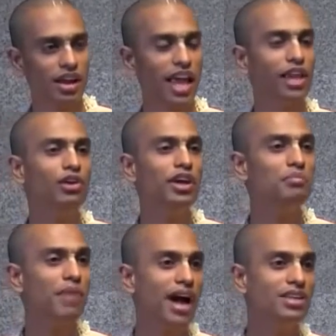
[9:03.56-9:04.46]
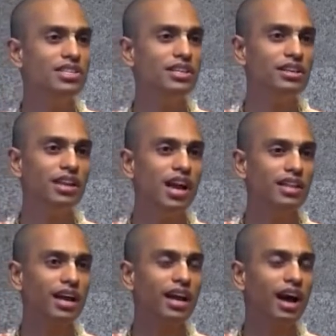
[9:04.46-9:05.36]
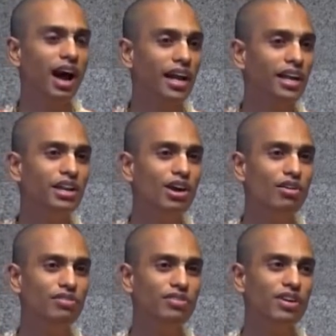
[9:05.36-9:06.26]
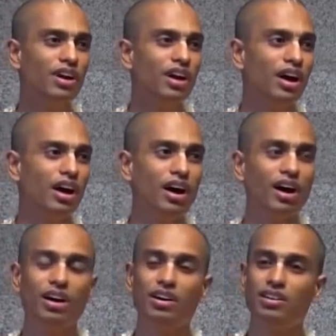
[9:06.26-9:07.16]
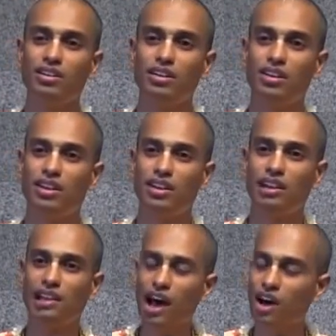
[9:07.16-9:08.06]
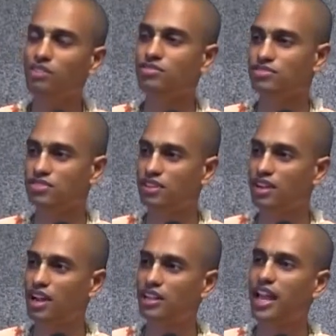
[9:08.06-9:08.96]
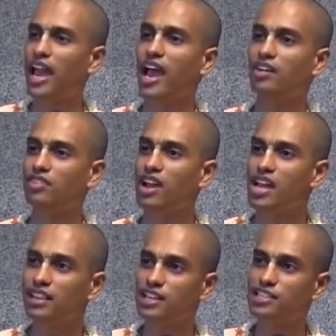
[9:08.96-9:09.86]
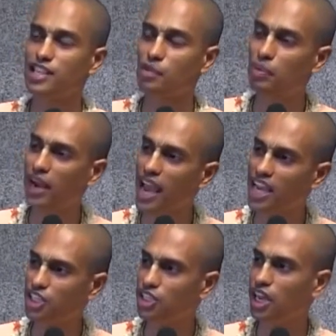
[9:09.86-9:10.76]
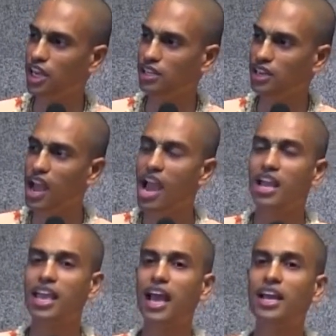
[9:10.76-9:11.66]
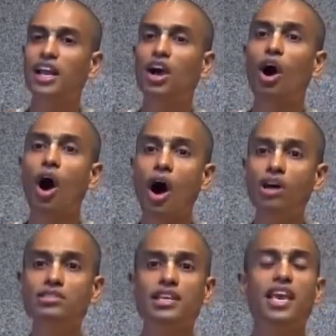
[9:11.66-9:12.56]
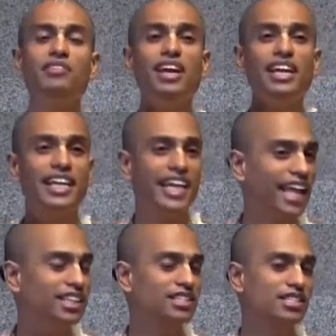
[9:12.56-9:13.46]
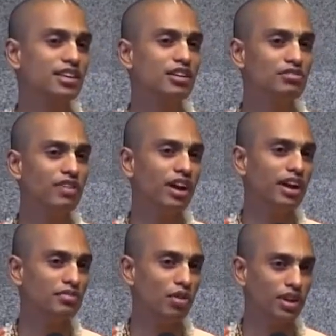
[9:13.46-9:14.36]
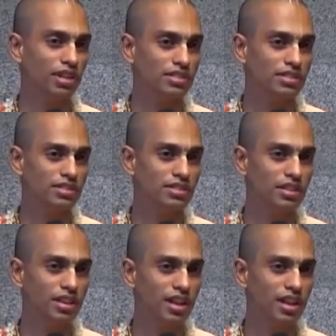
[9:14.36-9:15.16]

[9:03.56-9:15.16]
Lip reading: Can you imagine the kind of love they have? That separation can cause even death for devotees.